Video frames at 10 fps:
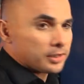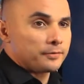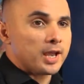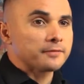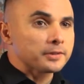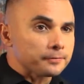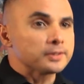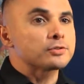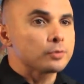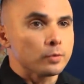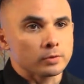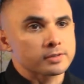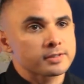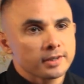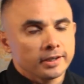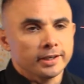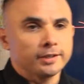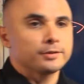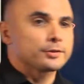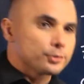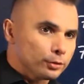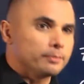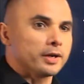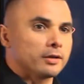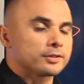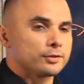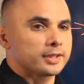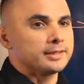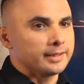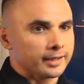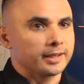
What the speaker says: If you have different tools in your tool belt, you can dig